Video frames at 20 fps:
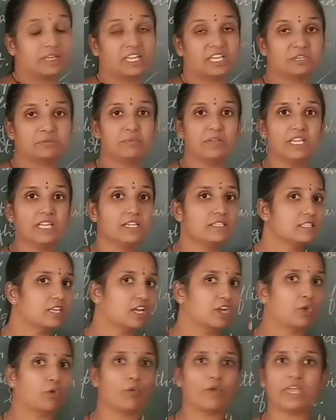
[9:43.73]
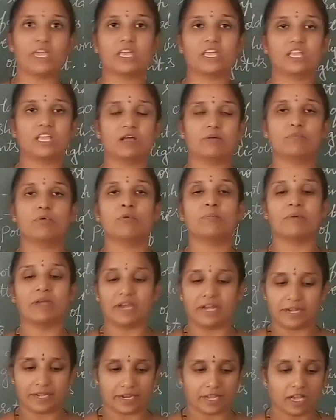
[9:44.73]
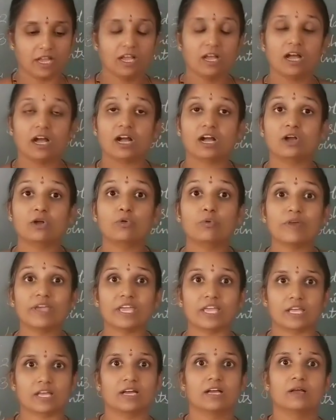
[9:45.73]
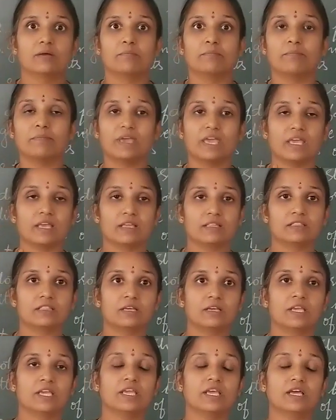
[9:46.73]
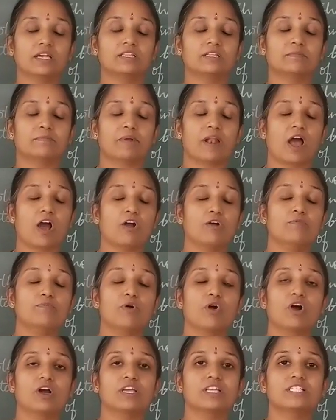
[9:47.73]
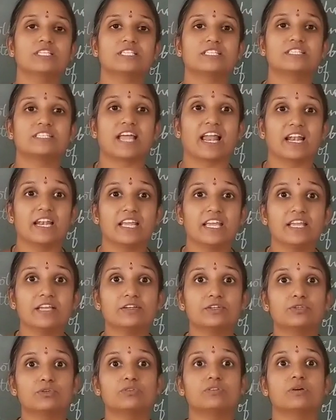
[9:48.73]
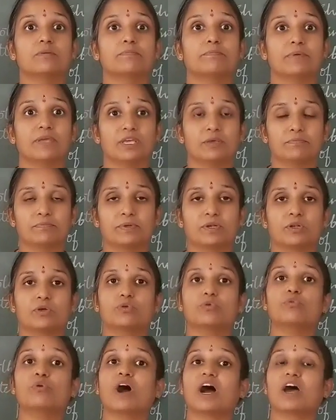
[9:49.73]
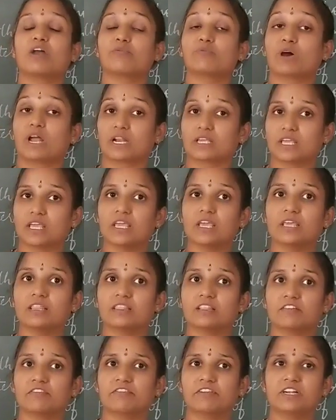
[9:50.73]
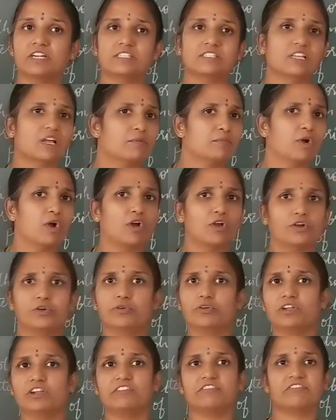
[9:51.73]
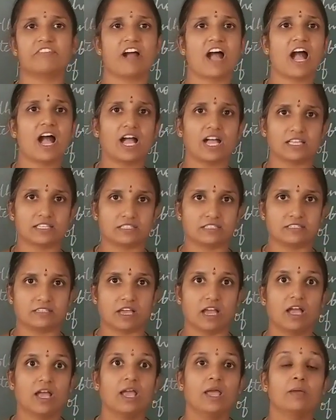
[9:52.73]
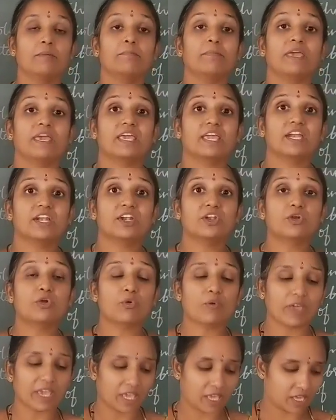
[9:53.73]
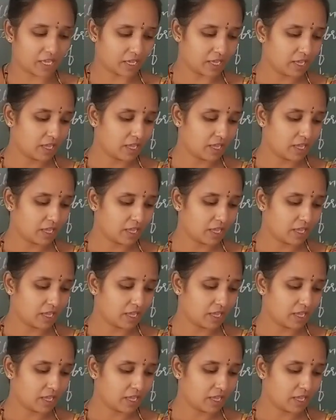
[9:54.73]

It means a quick moment. A quick. Here the plough boy is telling to the people who are working in the fields, come on, do it fast. Make it quick.